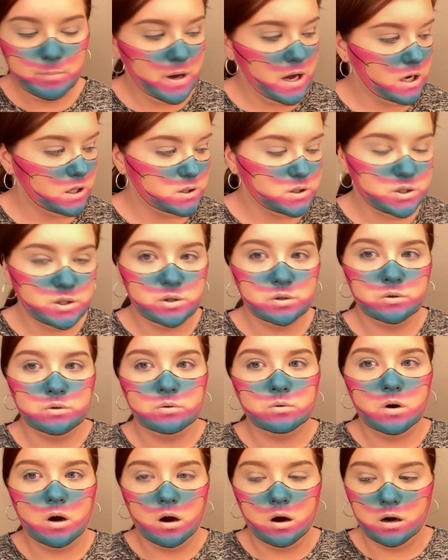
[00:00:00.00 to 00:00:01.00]
Back
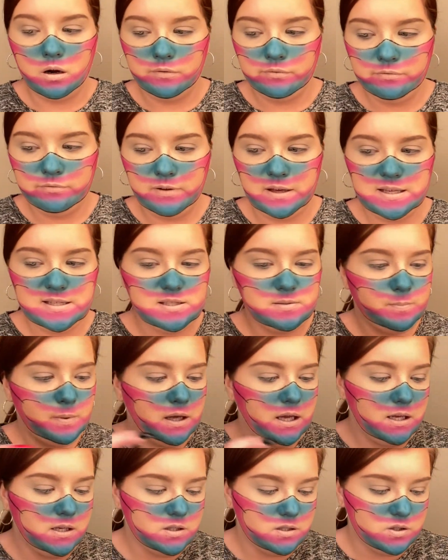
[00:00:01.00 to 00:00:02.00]
to our face
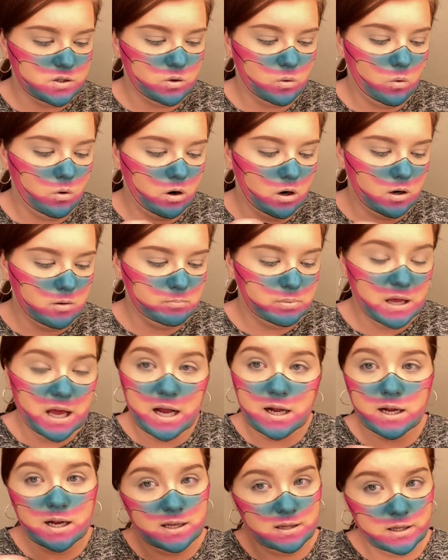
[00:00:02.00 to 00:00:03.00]
paint or
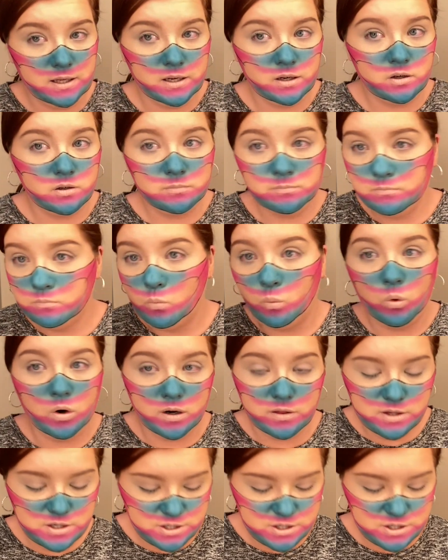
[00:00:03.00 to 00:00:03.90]
black eyeliner, one of the